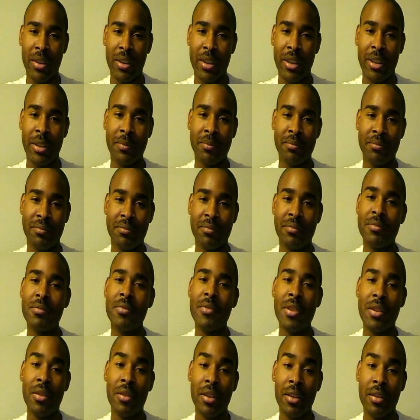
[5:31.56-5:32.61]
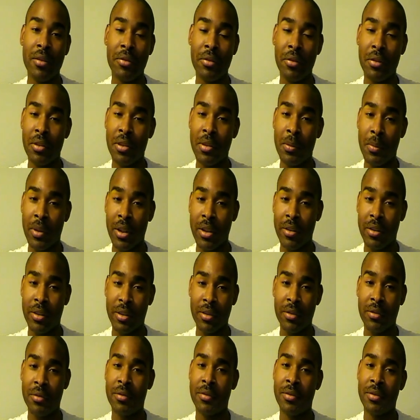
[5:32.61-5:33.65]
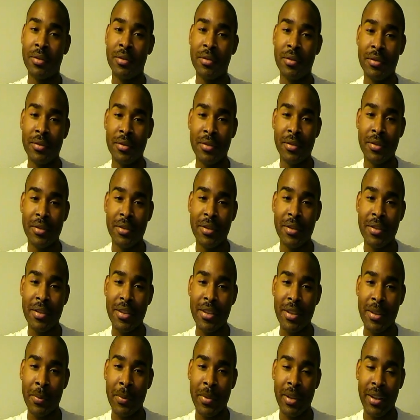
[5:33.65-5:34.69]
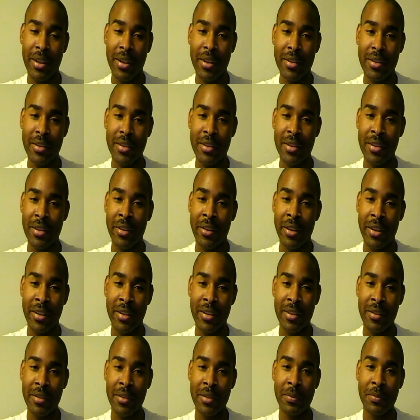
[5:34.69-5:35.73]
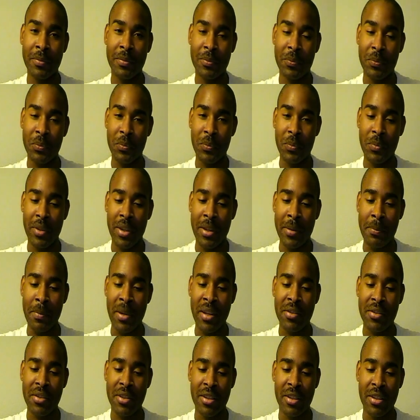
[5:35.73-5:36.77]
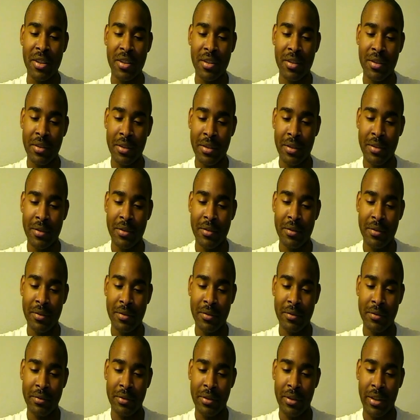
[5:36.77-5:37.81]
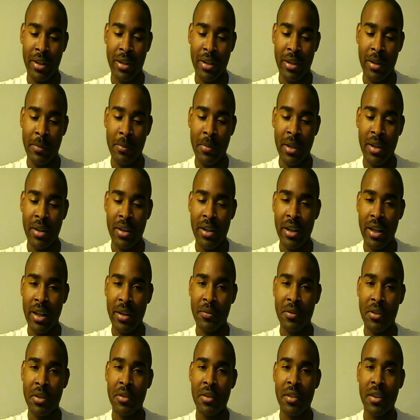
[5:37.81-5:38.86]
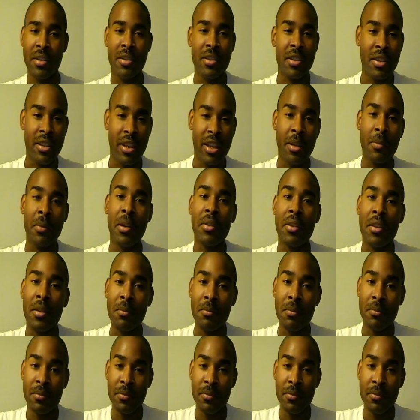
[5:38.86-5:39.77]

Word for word: Um, tune in for tomorrow. Somebody else is going to get mentioned. And I may not have good things to say about them.